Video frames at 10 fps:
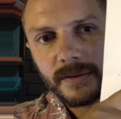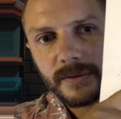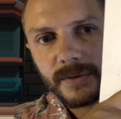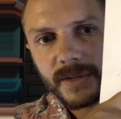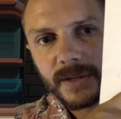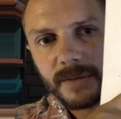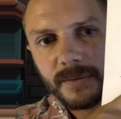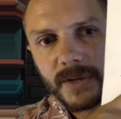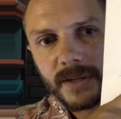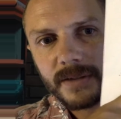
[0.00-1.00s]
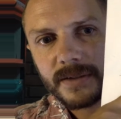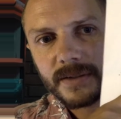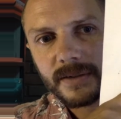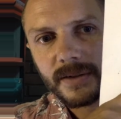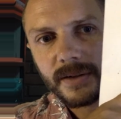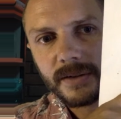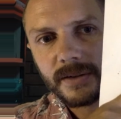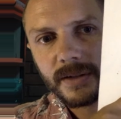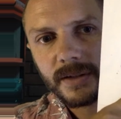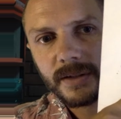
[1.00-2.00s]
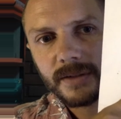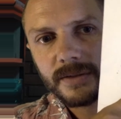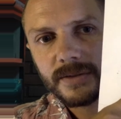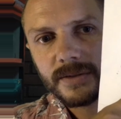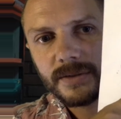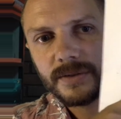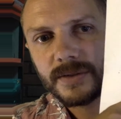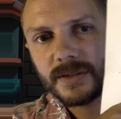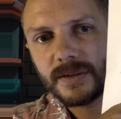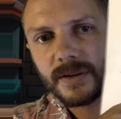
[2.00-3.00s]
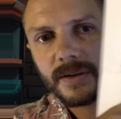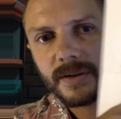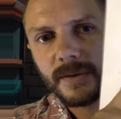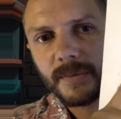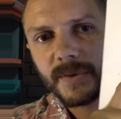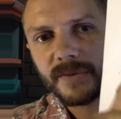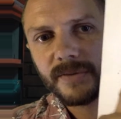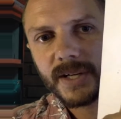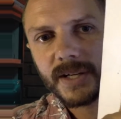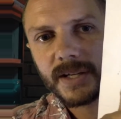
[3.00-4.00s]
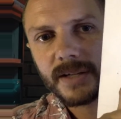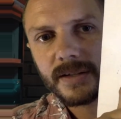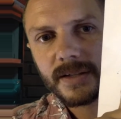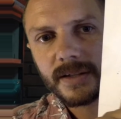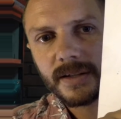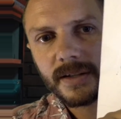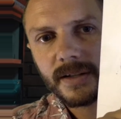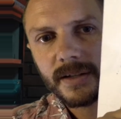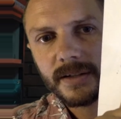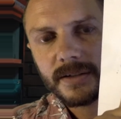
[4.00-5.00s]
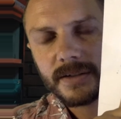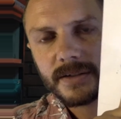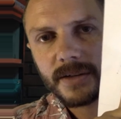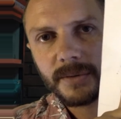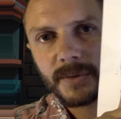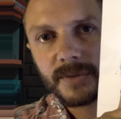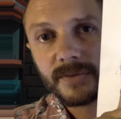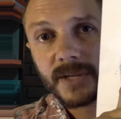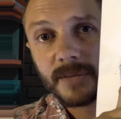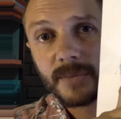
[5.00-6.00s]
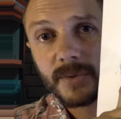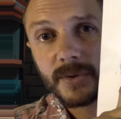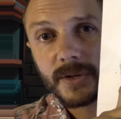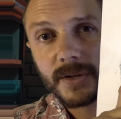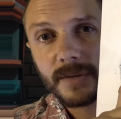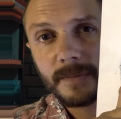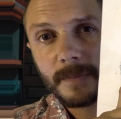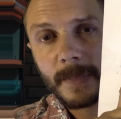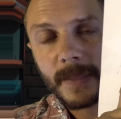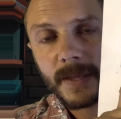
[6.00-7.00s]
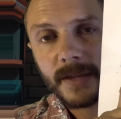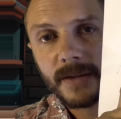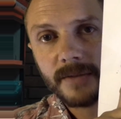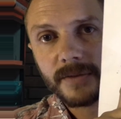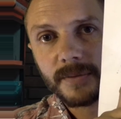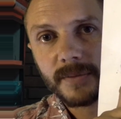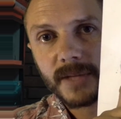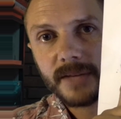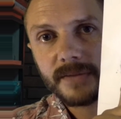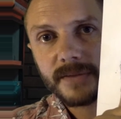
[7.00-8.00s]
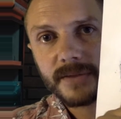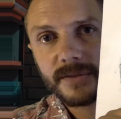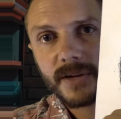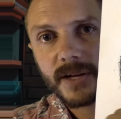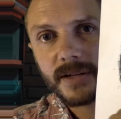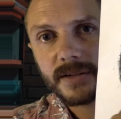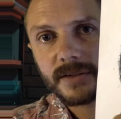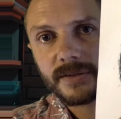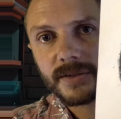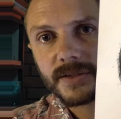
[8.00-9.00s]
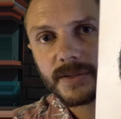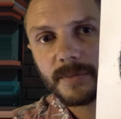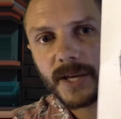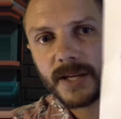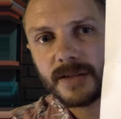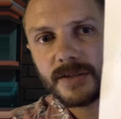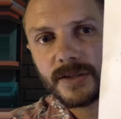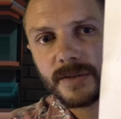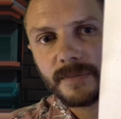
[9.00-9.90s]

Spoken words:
3, 1, 0, 2, 0. And we read it just like we'd read a book, from left to right across the page.